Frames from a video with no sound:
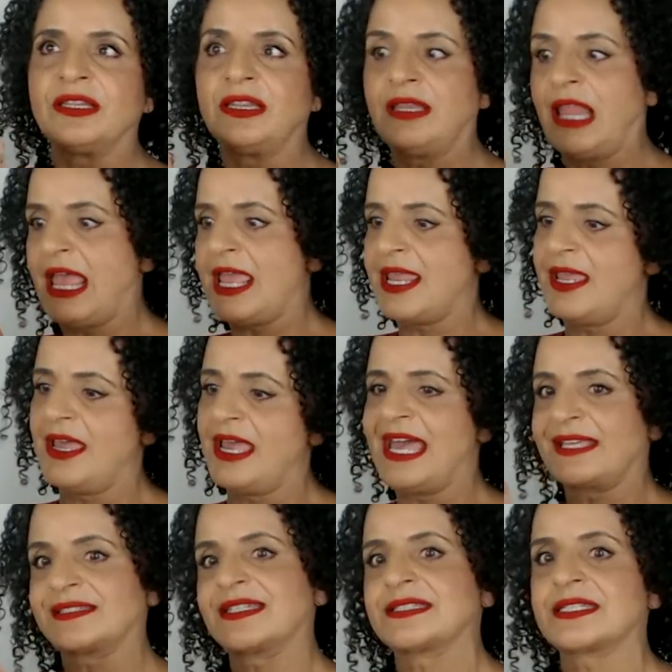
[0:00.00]
layer
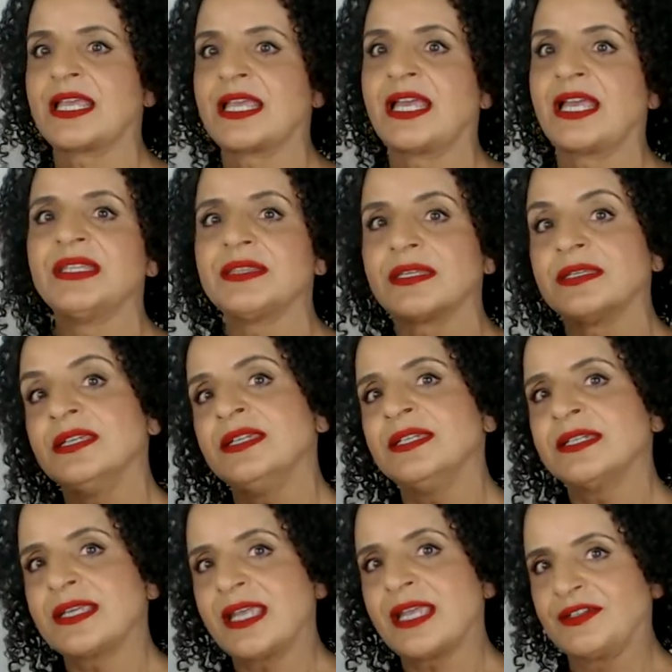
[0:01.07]
at a time in the
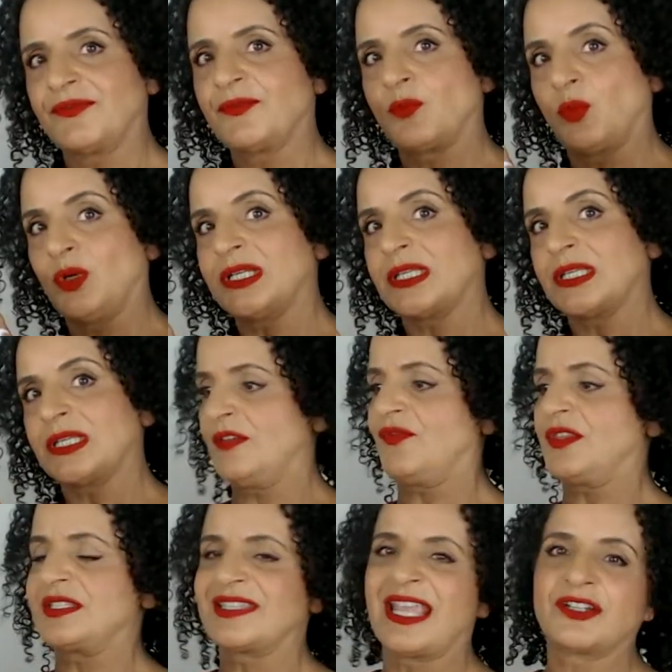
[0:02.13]
kind of width
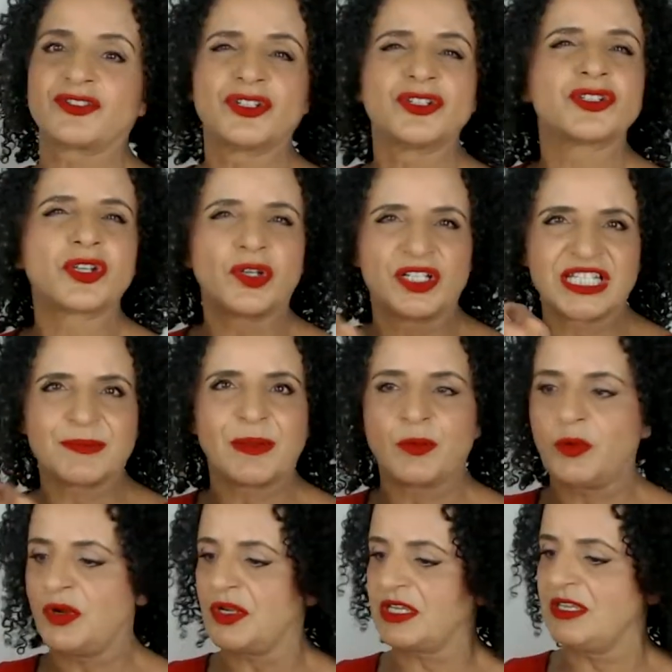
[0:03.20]
of the sections you're going to be
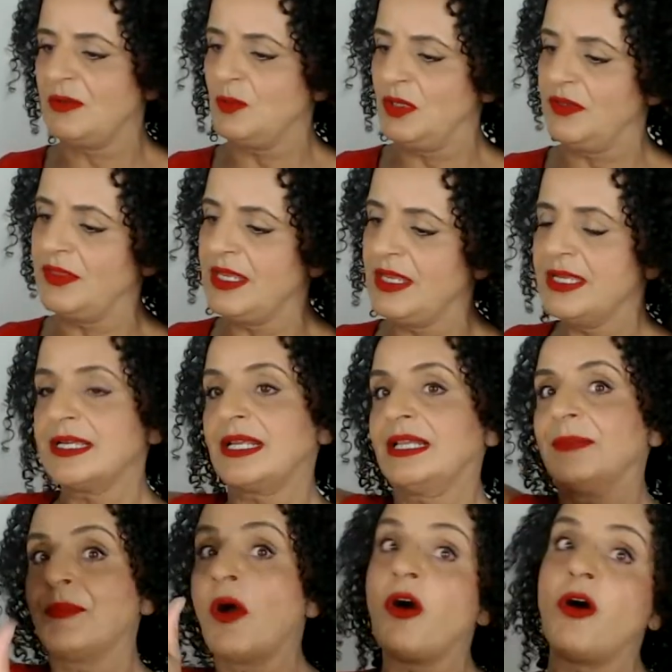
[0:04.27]
working with.
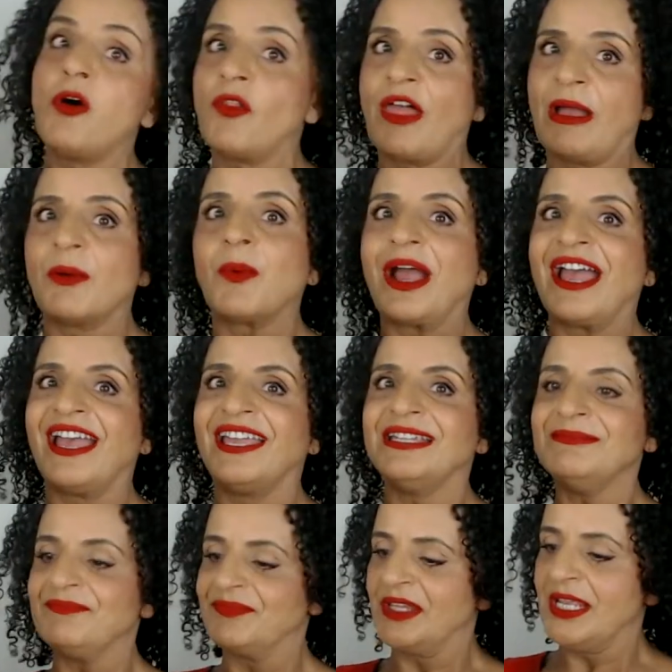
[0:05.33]
Clip all that
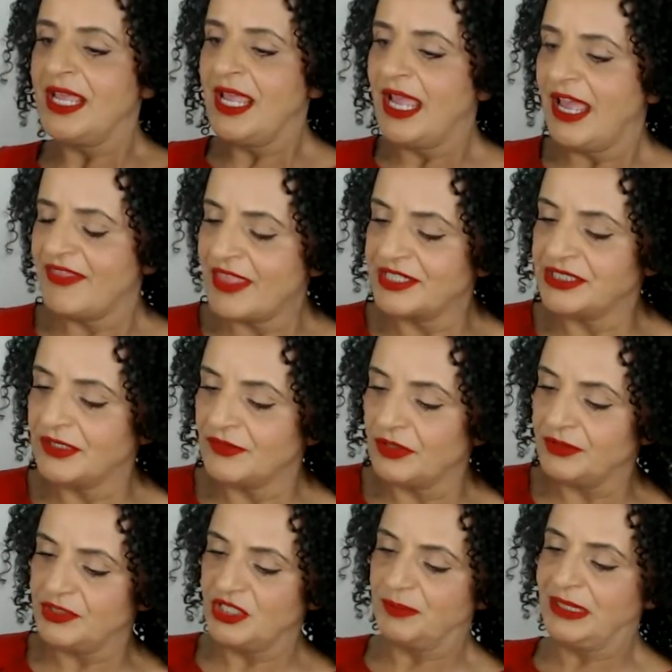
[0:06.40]
away. And then
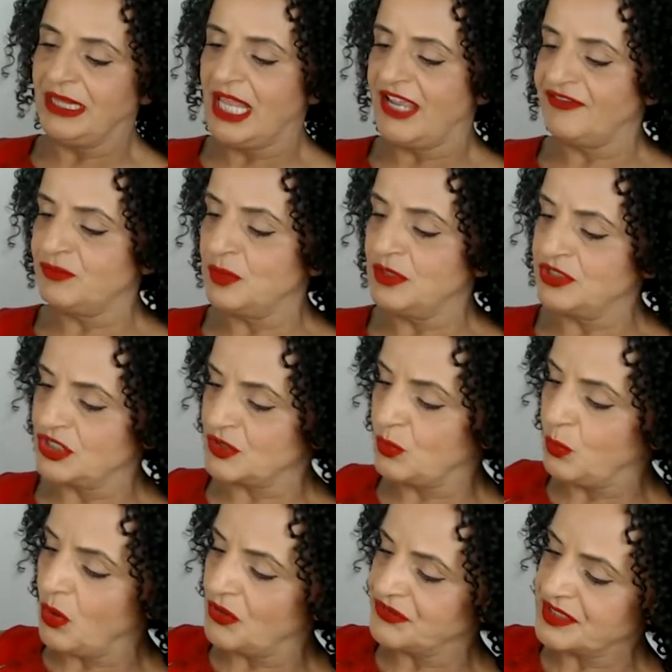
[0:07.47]
you'll be left with
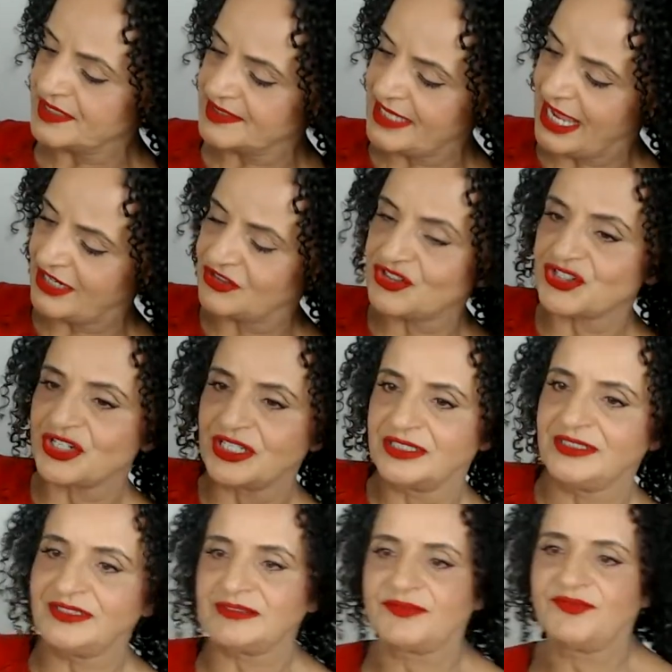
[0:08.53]
just one
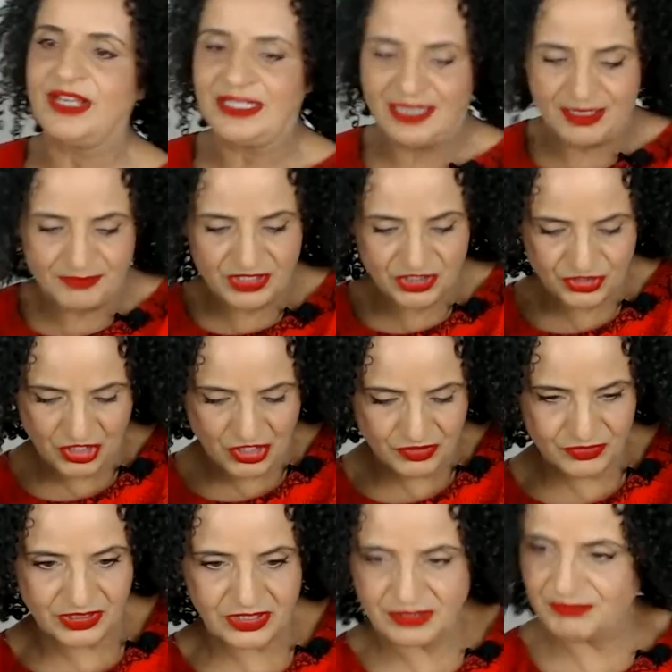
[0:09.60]
section. In fact, let me
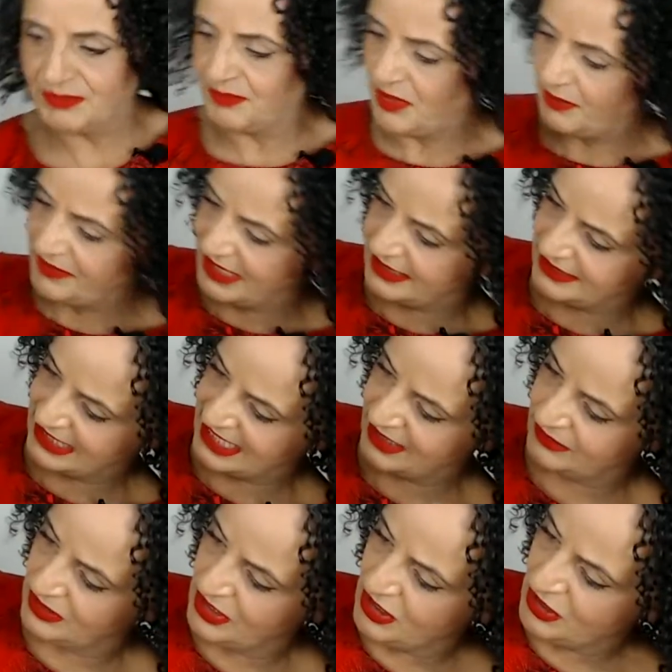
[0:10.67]
show you. Pop that
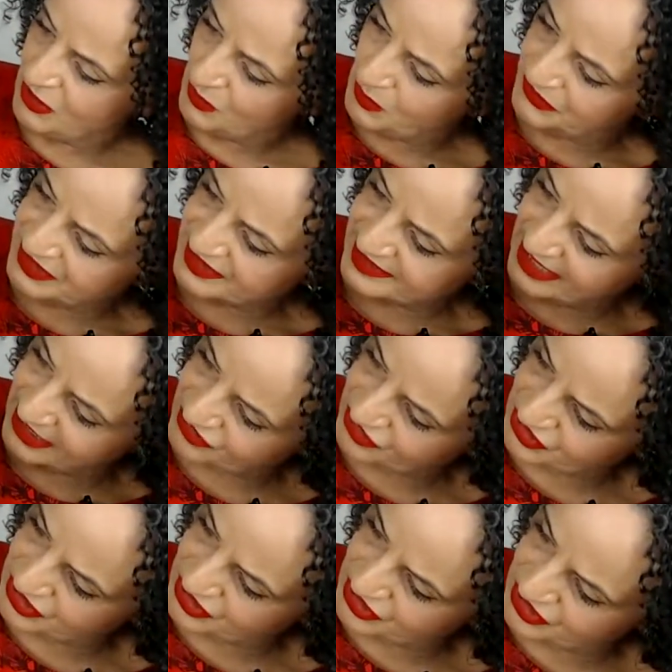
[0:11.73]
down. One
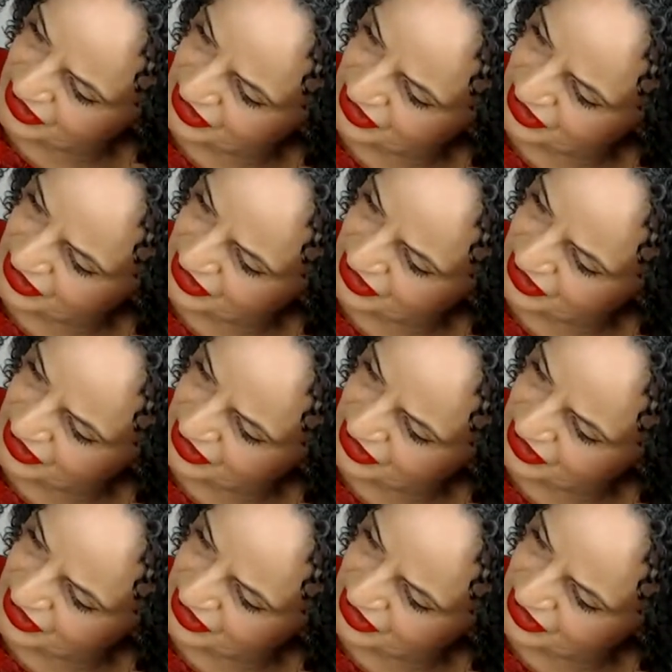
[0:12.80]
section